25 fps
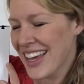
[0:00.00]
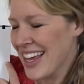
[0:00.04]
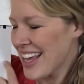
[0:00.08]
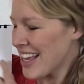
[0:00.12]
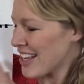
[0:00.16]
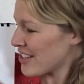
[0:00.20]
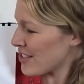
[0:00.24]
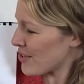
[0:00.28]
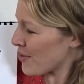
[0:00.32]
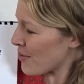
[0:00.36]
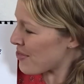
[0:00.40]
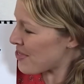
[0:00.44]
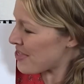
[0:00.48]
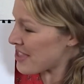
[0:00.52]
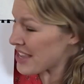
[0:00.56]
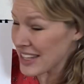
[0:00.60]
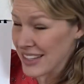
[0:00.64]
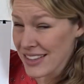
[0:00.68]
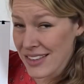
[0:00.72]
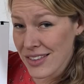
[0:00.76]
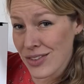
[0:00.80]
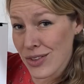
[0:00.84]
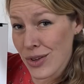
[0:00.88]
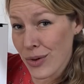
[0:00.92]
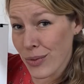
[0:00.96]
So this
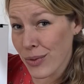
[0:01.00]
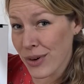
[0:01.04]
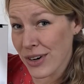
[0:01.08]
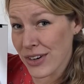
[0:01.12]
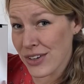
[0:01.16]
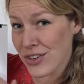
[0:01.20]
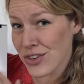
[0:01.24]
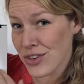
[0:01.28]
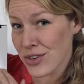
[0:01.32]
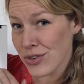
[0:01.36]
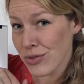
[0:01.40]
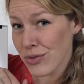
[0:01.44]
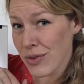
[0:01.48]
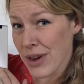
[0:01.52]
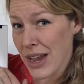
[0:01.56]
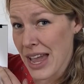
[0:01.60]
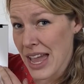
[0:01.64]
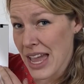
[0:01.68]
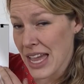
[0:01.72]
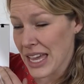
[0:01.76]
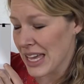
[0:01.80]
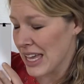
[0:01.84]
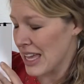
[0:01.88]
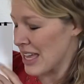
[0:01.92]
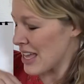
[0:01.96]
is the word
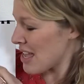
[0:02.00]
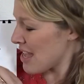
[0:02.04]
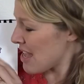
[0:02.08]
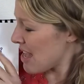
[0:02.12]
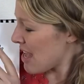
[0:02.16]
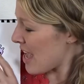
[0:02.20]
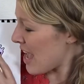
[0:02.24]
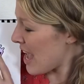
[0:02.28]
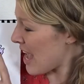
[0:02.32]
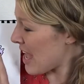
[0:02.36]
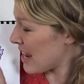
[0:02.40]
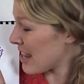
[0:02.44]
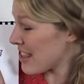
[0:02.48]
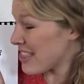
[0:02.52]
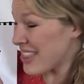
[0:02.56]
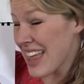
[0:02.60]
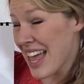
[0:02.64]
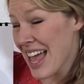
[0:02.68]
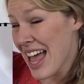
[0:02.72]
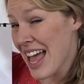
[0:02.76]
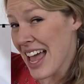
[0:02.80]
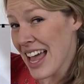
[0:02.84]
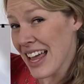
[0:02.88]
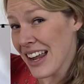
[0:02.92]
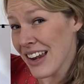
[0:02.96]
trick, and at the
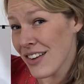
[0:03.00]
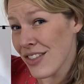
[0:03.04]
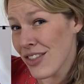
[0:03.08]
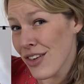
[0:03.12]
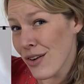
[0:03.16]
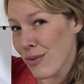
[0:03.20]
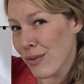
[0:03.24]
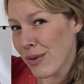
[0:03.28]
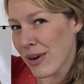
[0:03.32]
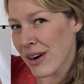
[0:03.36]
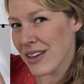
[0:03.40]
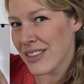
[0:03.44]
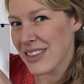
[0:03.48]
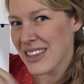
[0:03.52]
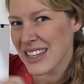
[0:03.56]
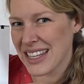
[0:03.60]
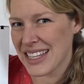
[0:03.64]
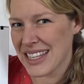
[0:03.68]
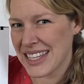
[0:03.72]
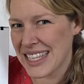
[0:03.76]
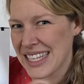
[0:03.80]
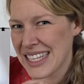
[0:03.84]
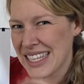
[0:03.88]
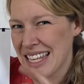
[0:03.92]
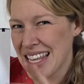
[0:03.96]
end of the word, the
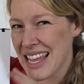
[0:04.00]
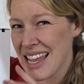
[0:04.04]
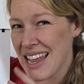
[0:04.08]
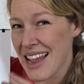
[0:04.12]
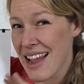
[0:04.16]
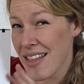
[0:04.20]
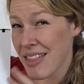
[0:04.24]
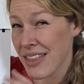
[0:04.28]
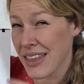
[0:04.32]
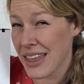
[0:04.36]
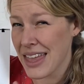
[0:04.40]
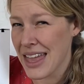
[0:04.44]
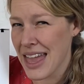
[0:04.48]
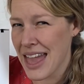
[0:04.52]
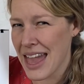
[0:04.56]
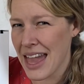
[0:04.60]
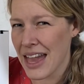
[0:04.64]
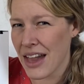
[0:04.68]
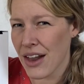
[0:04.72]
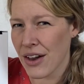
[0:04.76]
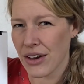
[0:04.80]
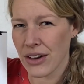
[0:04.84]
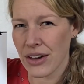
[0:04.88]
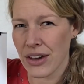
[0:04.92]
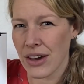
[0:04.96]
C and the K
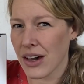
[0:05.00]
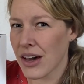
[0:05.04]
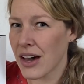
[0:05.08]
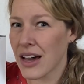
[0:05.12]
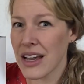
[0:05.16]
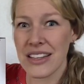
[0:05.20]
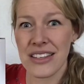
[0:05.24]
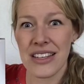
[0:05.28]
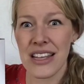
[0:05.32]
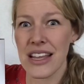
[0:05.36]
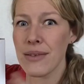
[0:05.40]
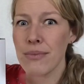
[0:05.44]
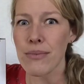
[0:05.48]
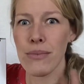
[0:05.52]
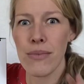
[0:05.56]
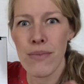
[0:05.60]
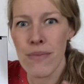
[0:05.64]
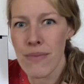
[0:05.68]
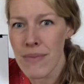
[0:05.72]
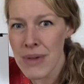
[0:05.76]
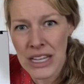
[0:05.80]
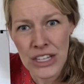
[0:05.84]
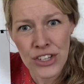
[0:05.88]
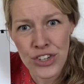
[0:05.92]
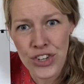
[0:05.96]
are causing
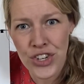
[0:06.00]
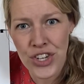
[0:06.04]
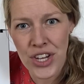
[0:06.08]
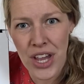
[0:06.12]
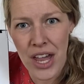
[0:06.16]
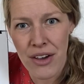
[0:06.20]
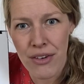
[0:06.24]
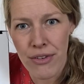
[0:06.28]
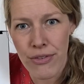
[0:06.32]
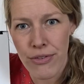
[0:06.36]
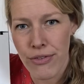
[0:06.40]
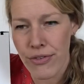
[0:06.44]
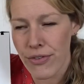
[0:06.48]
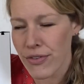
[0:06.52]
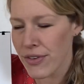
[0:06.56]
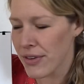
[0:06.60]
mischief.